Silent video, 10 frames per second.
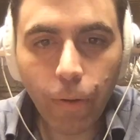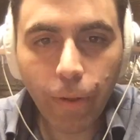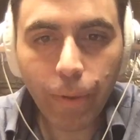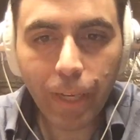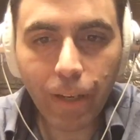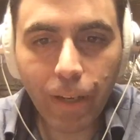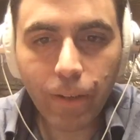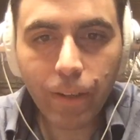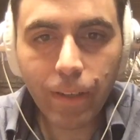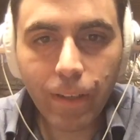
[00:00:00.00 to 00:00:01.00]
there we go.
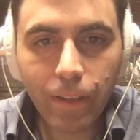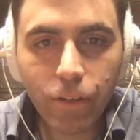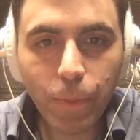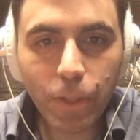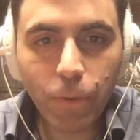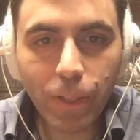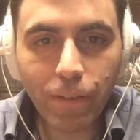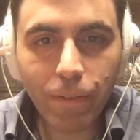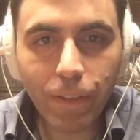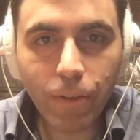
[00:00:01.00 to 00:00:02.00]
Should be
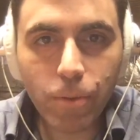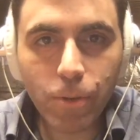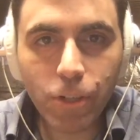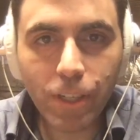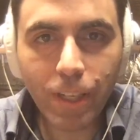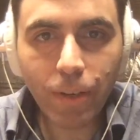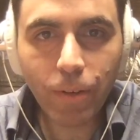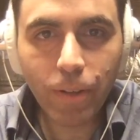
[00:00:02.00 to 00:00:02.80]
doing video switching now.